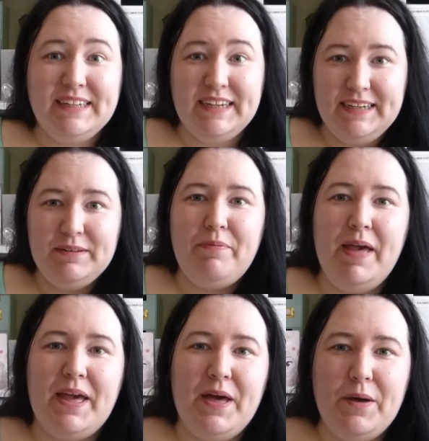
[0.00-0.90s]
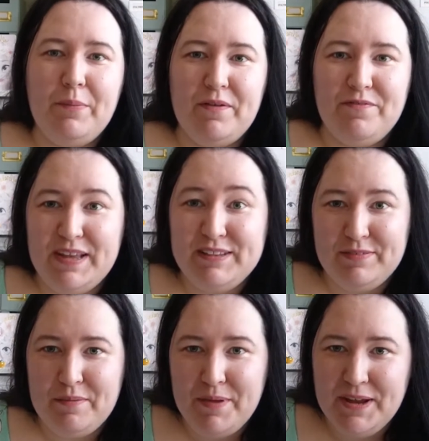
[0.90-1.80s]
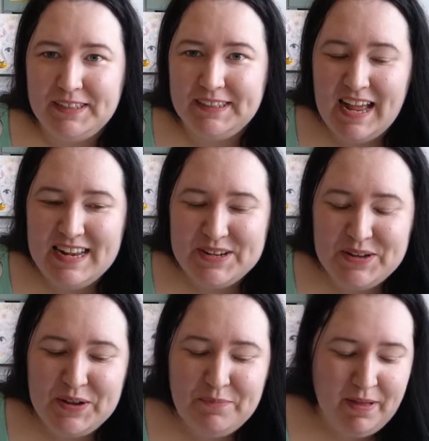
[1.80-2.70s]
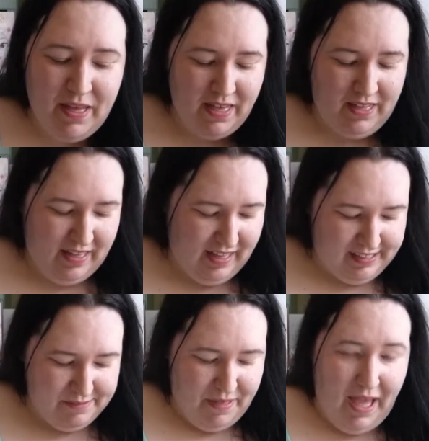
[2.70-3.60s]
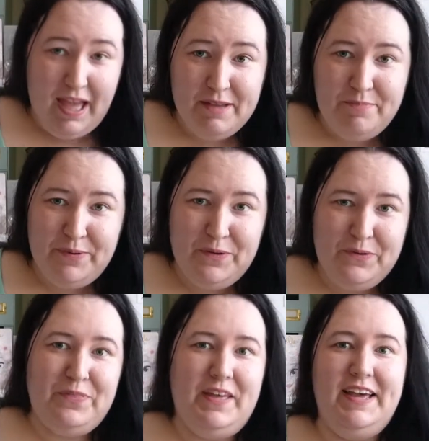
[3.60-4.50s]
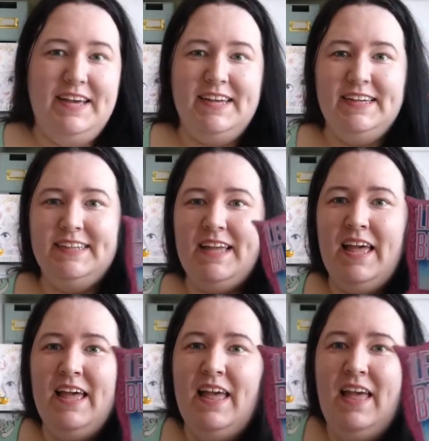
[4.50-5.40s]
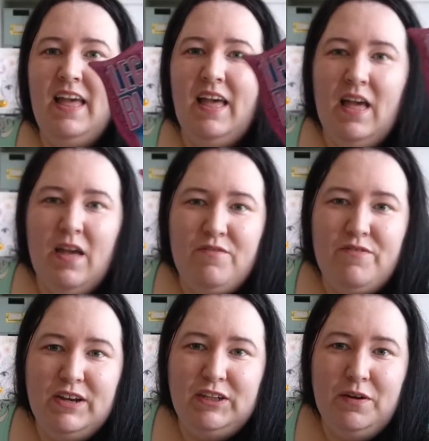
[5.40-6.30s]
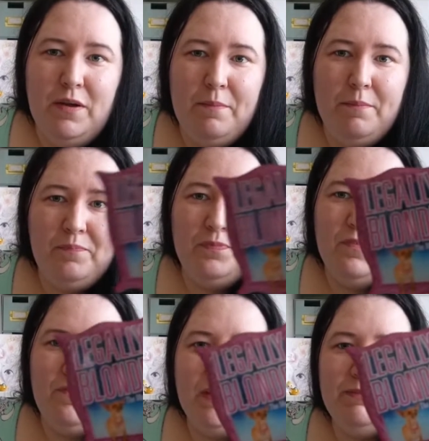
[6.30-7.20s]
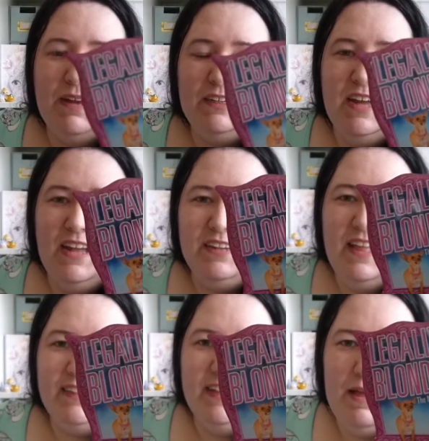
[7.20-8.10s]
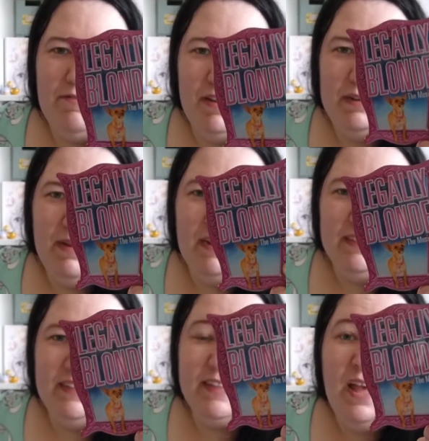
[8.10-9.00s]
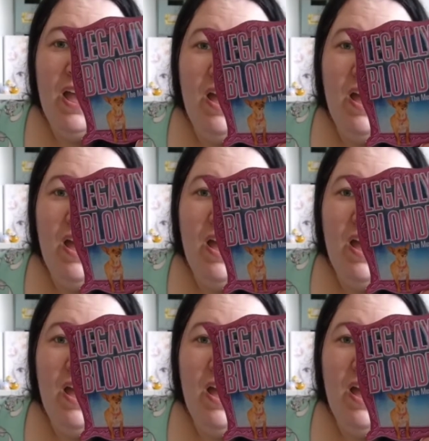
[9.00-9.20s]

So I did pick a couple of things from the merch stand up. I bought this fridge magnet. I do like to collect fridge magnets